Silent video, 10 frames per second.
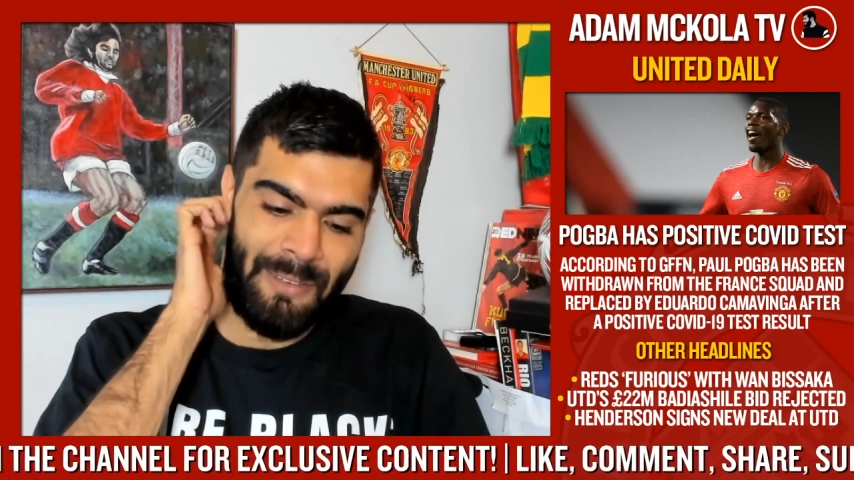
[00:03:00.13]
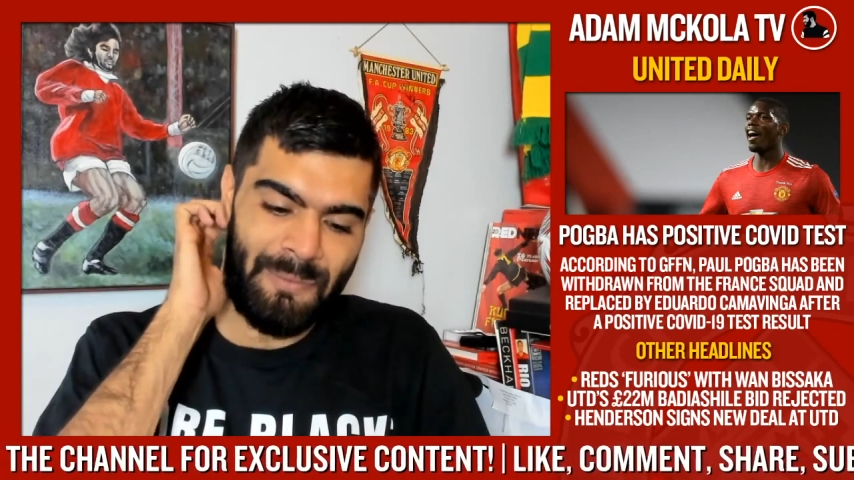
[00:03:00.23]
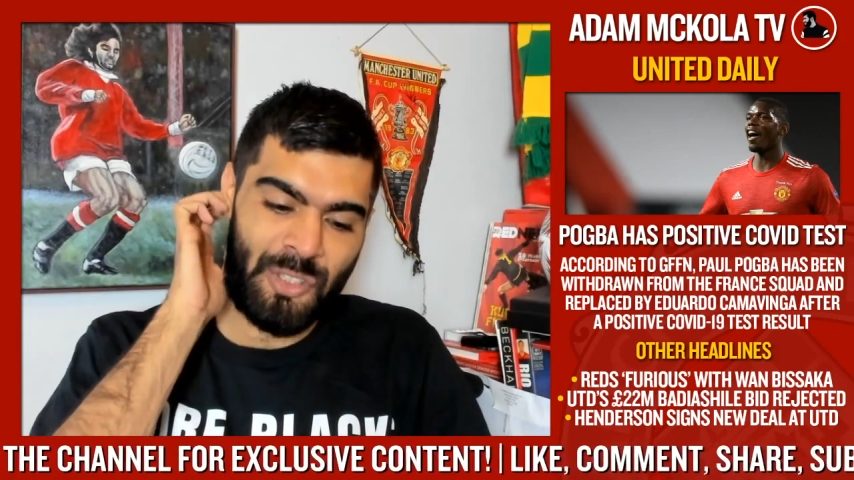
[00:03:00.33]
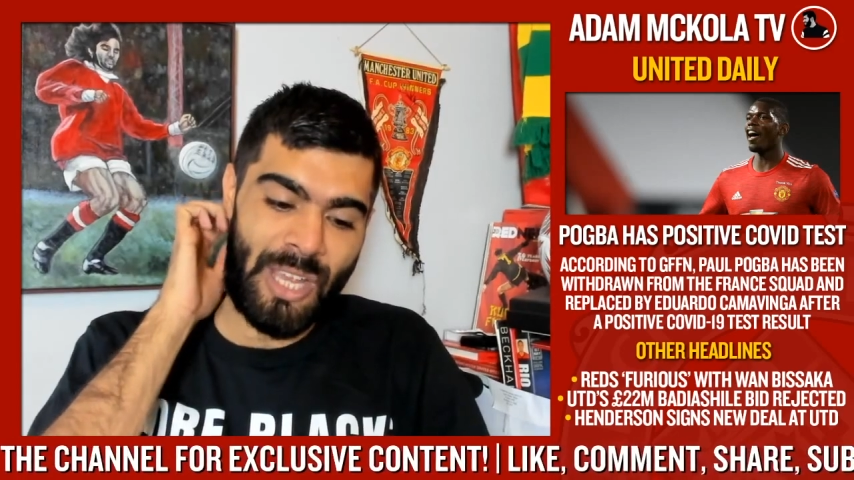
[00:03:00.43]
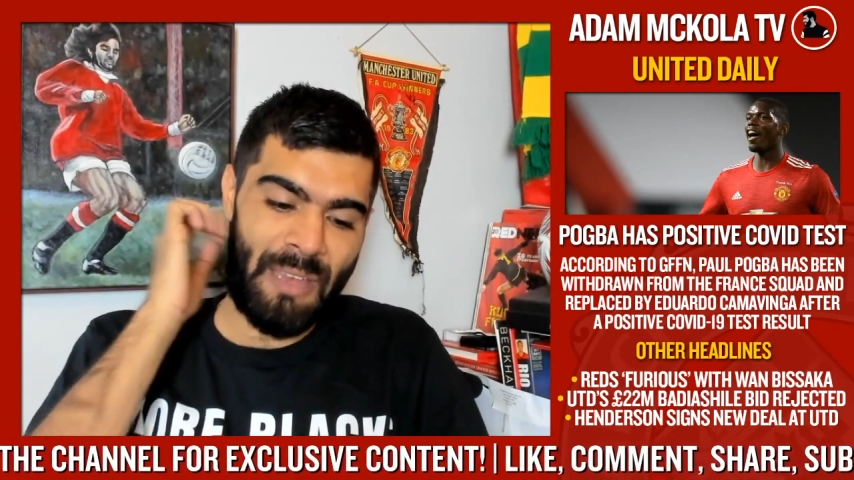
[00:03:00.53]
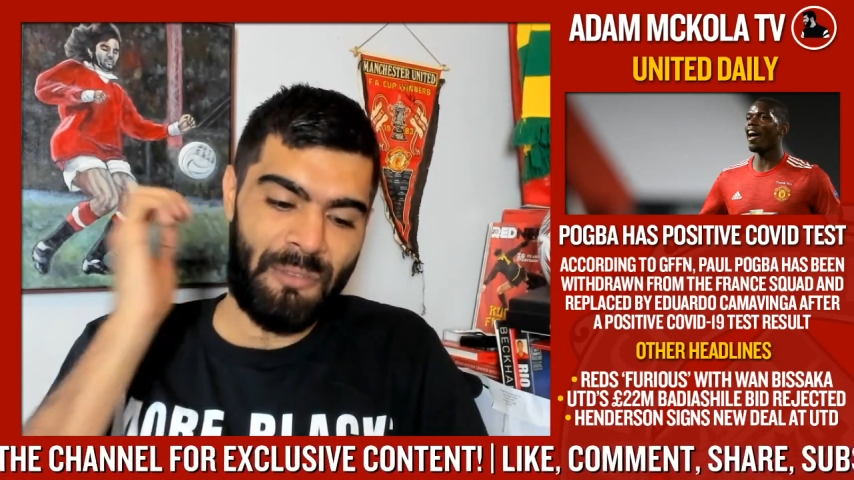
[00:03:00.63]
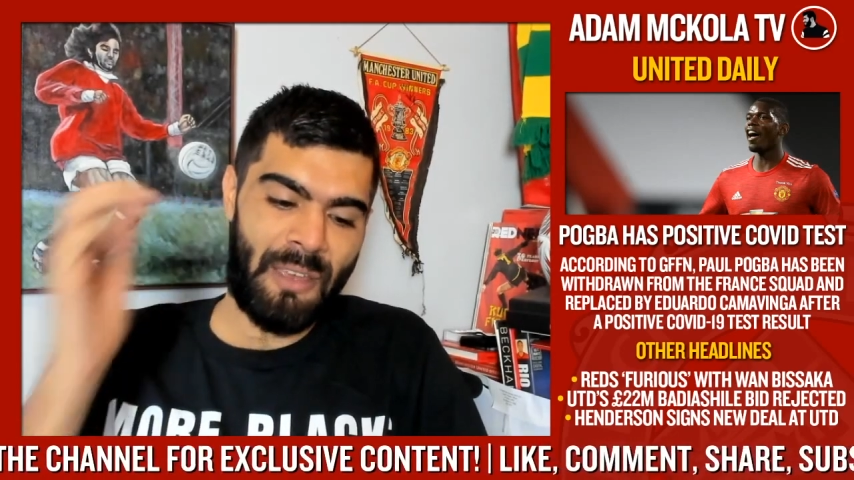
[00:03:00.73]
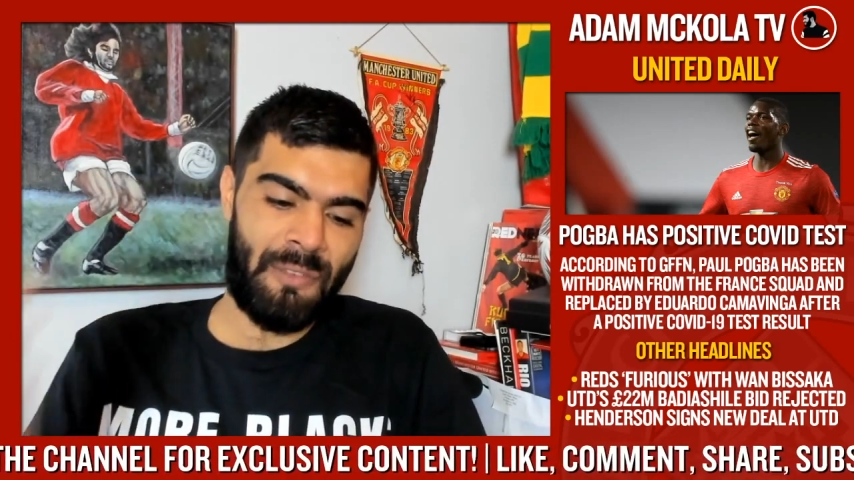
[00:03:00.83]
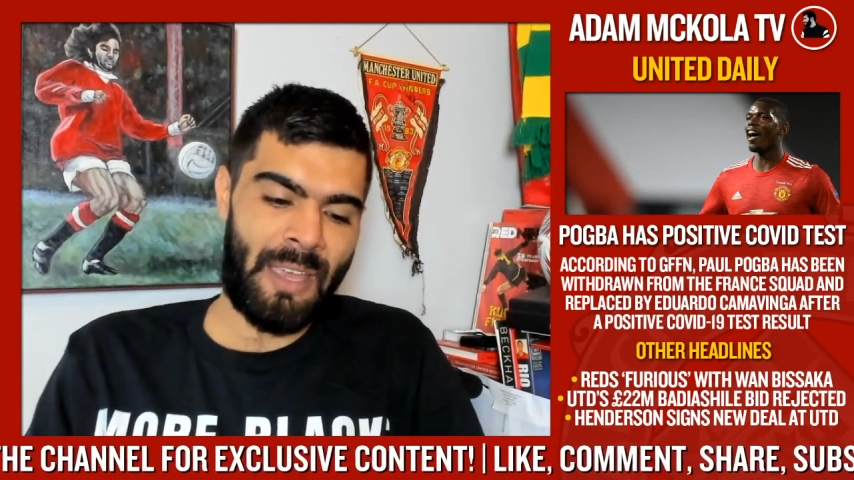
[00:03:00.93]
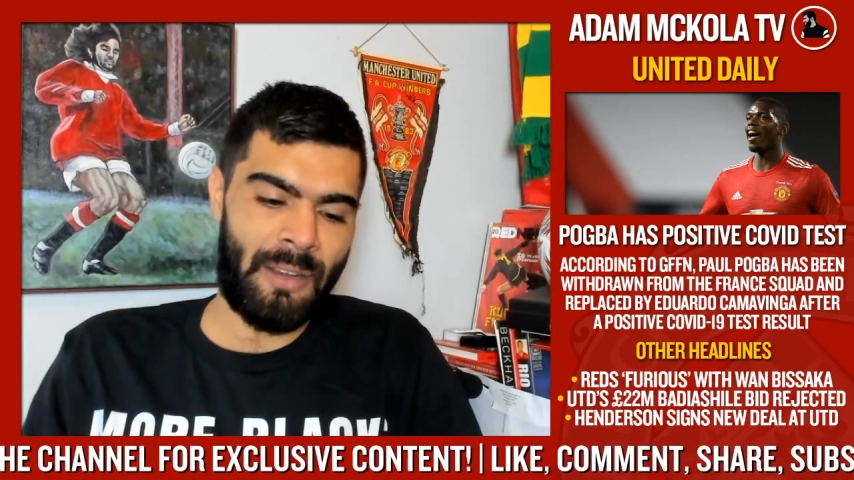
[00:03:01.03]

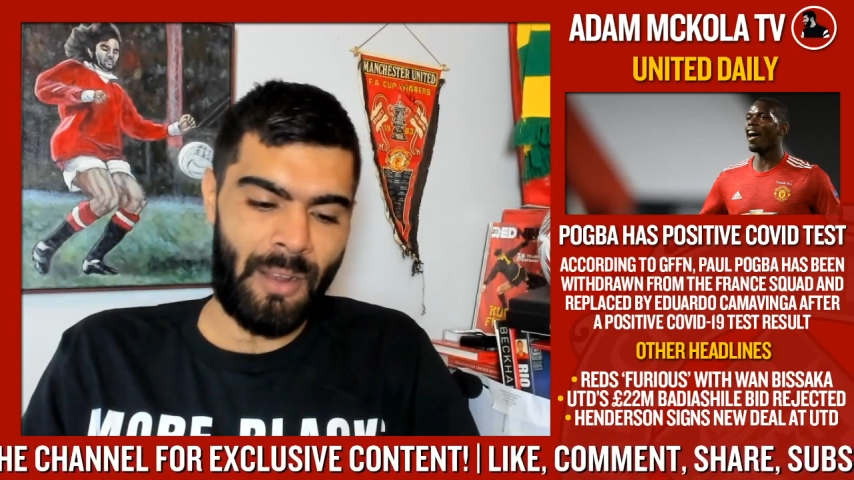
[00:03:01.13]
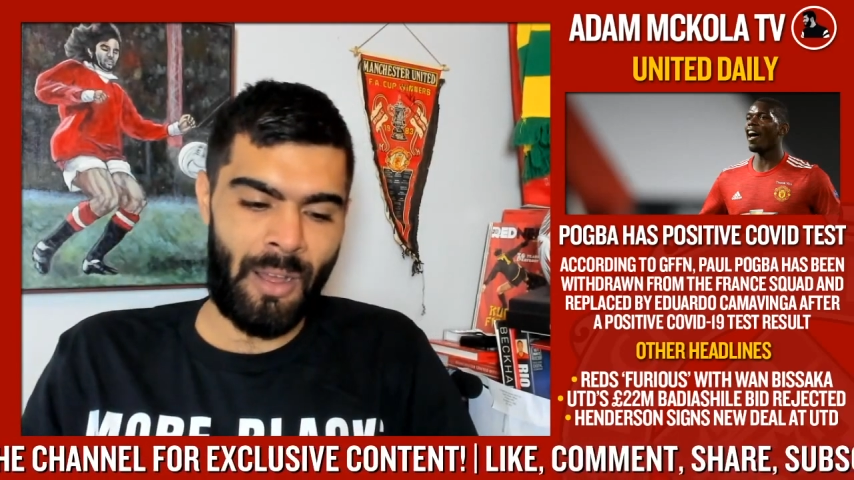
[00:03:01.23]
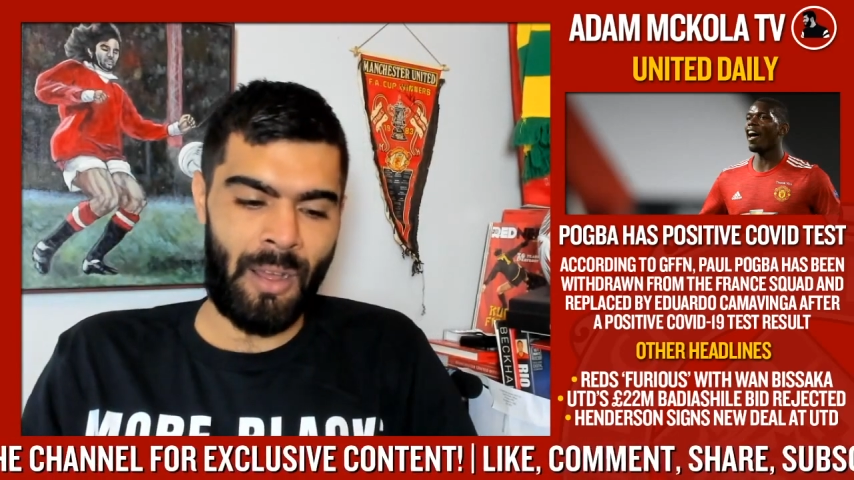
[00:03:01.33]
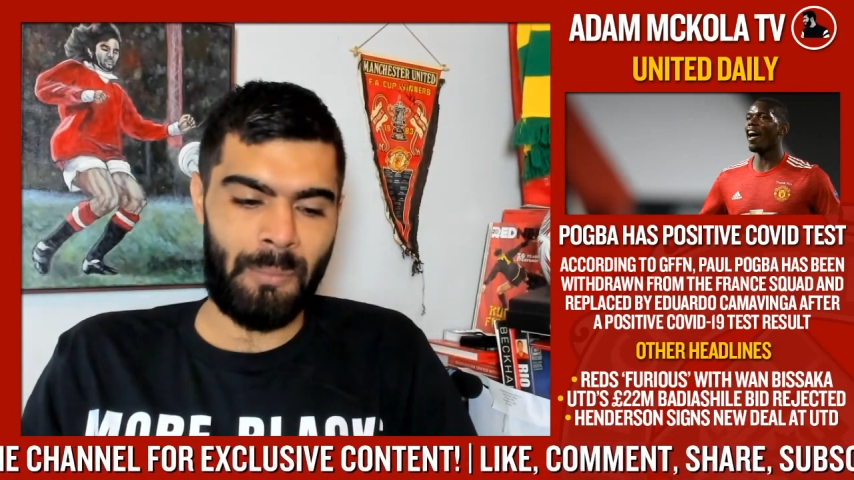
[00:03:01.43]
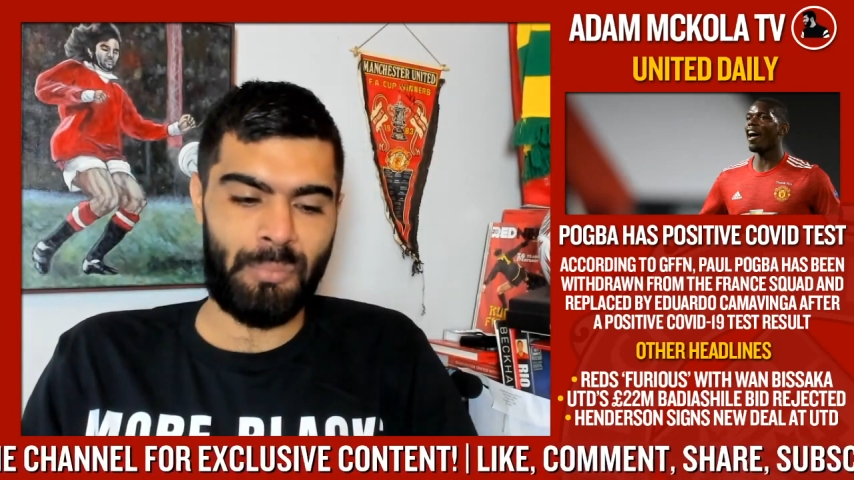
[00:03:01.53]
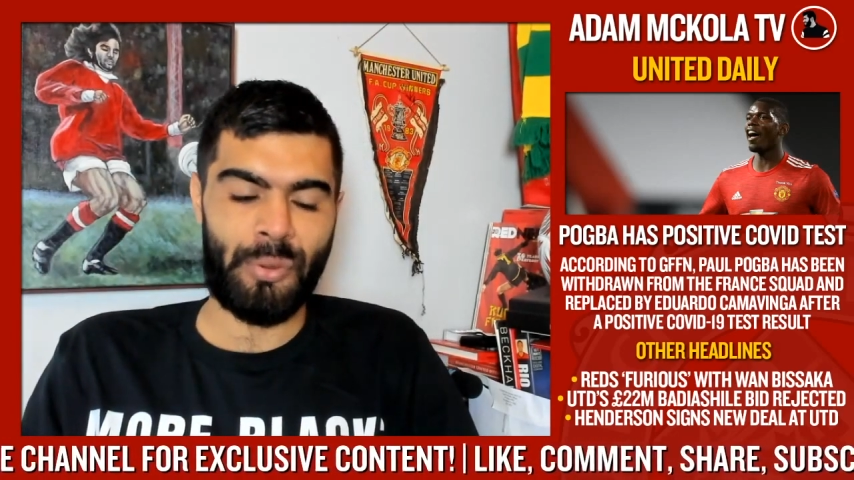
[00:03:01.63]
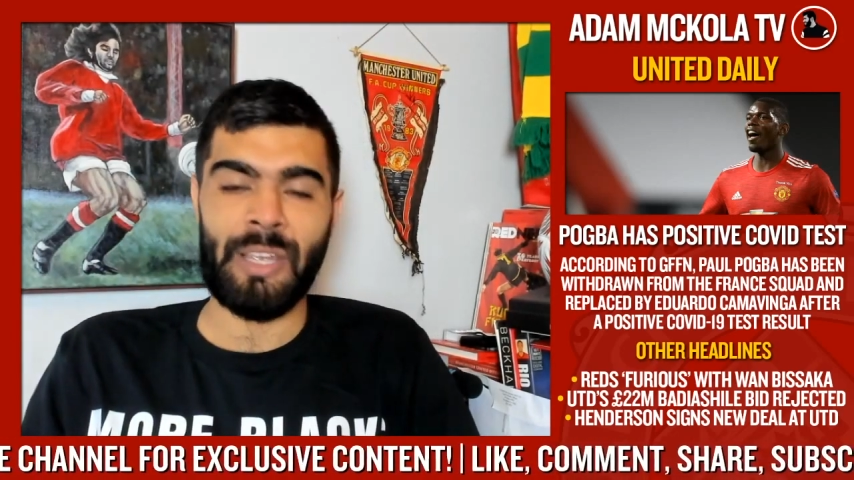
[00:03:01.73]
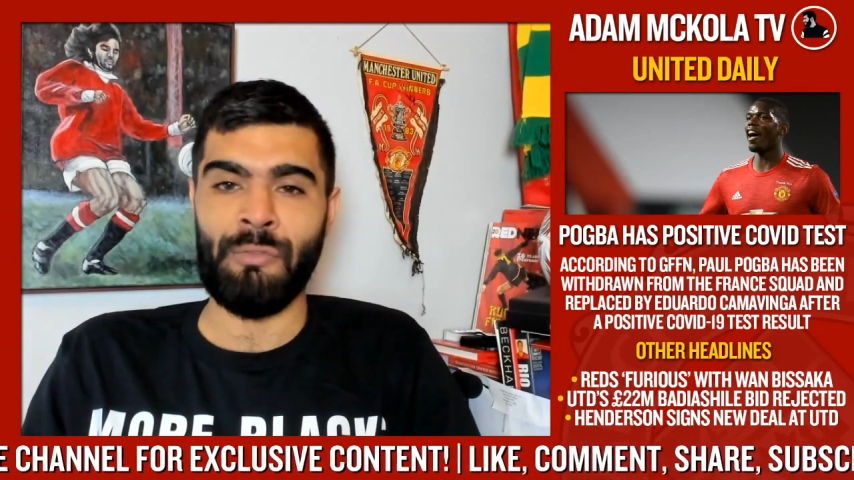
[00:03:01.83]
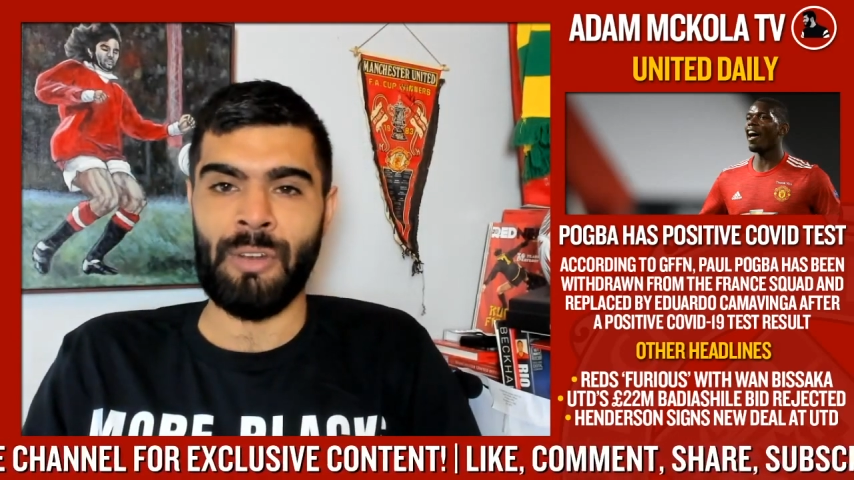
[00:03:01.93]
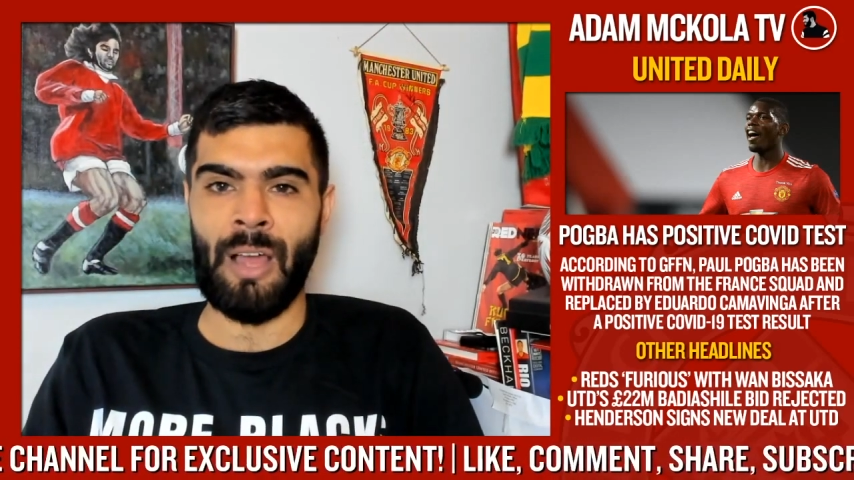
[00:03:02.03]
GFFN are
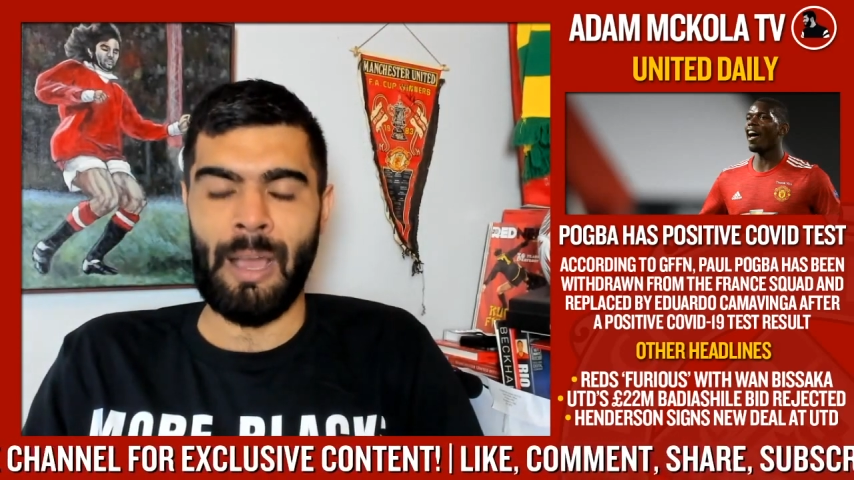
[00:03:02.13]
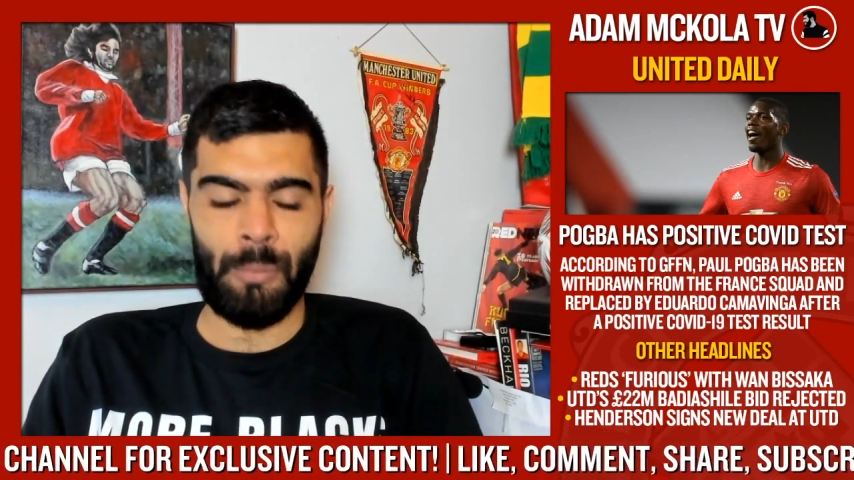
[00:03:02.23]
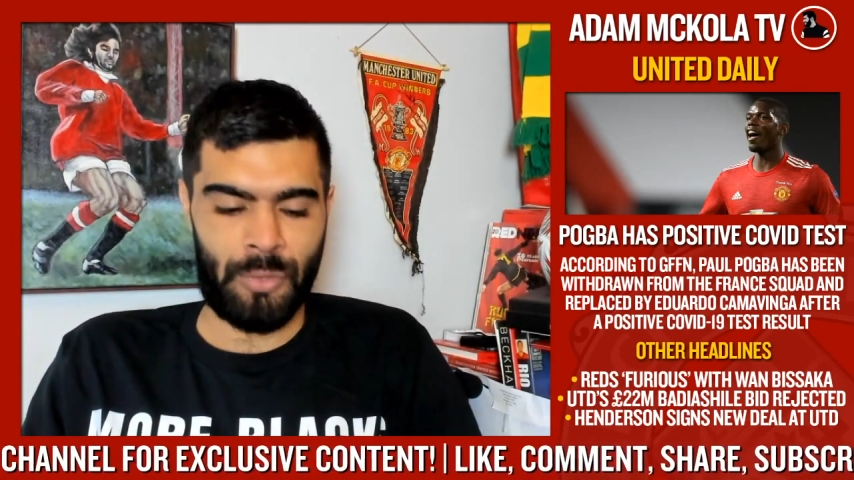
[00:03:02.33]
pretty reliable.